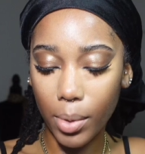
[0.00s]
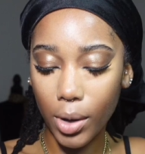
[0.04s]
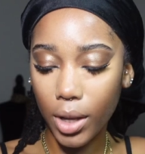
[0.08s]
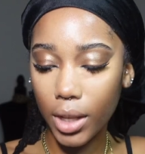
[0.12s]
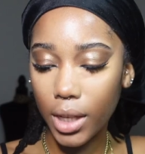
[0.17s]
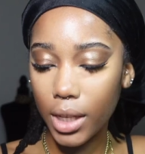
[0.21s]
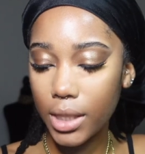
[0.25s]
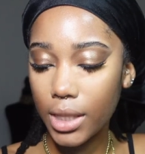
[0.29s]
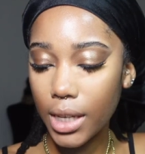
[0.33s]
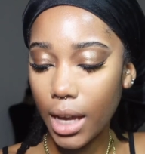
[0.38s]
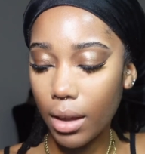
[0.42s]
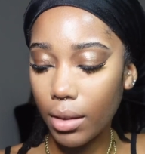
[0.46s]

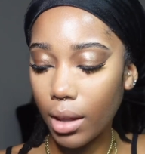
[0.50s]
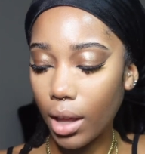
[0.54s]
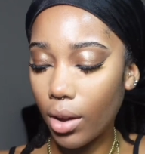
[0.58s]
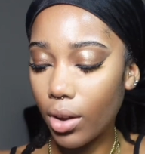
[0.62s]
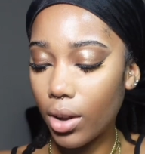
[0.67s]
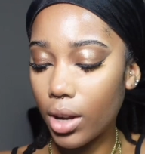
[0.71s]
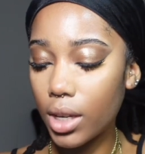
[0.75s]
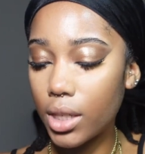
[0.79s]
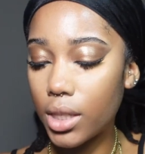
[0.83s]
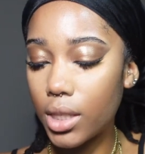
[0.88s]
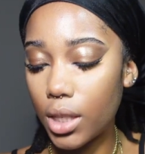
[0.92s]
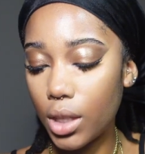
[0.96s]
girly down. Like
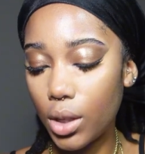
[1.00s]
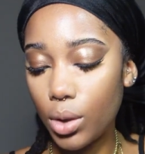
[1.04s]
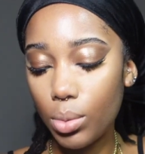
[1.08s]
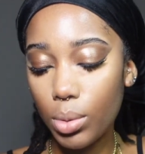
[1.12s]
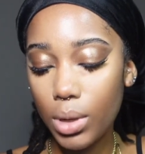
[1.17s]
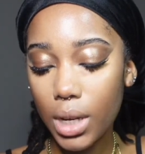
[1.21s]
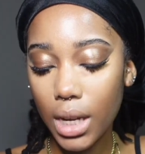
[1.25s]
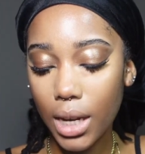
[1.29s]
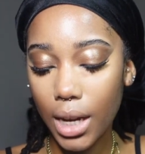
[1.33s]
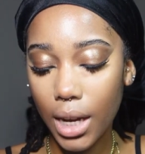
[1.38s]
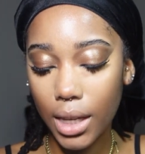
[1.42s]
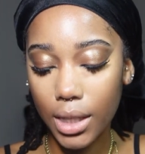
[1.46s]
honestly, you
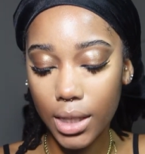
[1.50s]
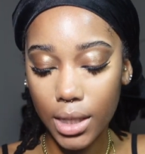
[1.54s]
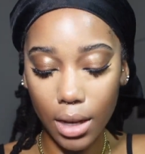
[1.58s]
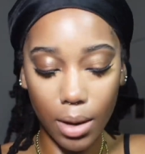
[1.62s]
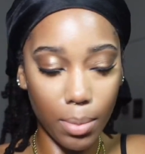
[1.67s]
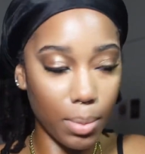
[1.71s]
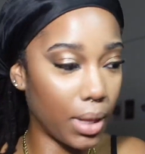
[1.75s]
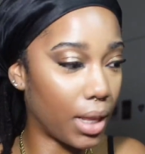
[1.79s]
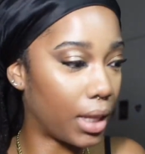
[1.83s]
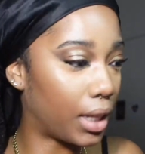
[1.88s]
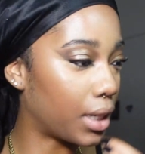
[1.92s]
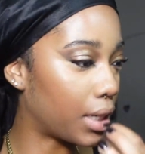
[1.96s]
cannot tell
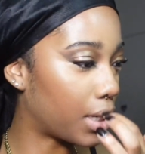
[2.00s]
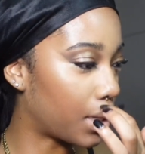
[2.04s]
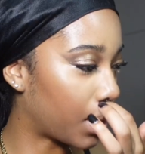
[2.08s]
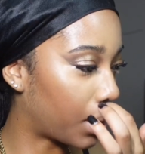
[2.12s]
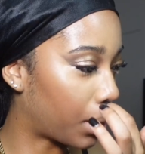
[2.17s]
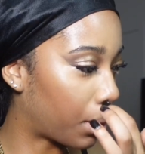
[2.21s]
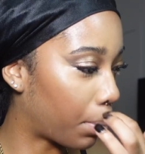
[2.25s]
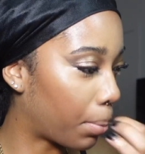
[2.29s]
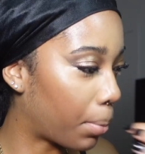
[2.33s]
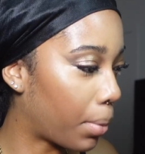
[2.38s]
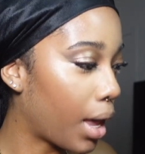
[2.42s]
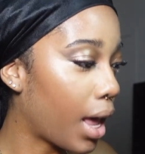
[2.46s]
me that this is not
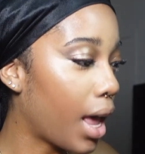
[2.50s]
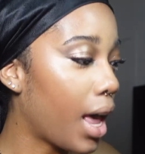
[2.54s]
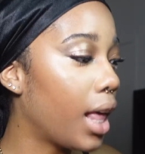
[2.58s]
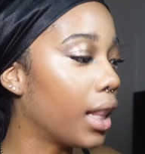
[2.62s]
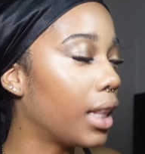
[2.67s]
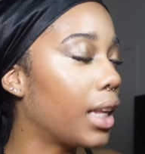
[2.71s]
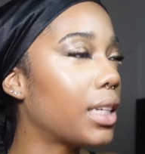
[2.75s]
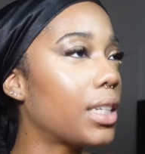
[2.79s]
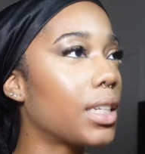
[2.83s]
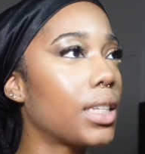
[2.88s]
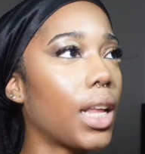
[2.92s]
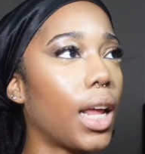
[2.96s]
the
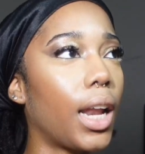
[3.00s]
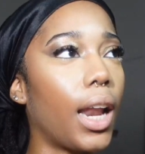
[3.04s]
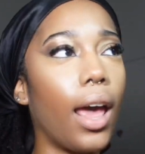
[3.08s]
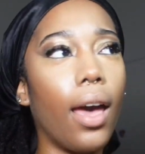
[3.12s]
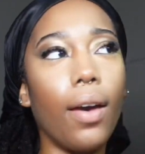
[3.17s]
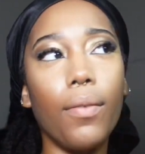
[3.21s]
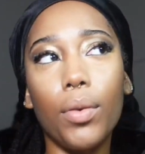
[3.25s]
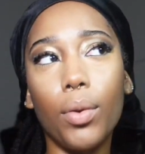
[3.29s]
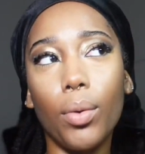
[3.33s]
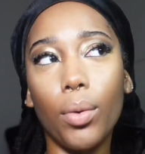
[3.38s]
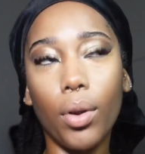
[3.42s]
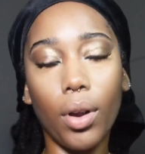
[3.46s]
this is not
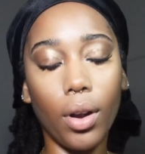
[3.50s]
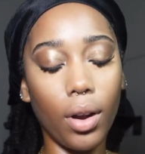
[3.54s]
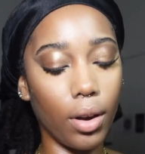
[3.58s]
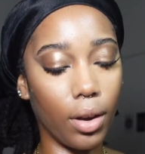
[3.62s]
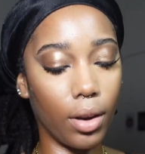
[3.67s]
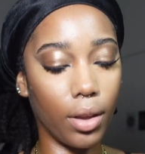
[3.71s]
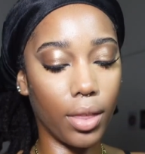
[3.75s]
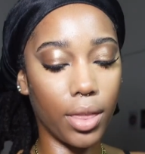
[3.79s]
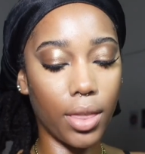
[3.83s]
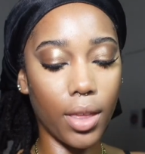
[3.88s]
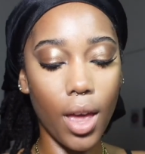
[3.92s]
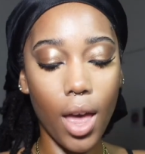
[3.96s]
heaven on
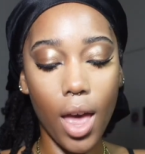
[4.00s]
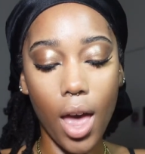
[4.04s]
earth.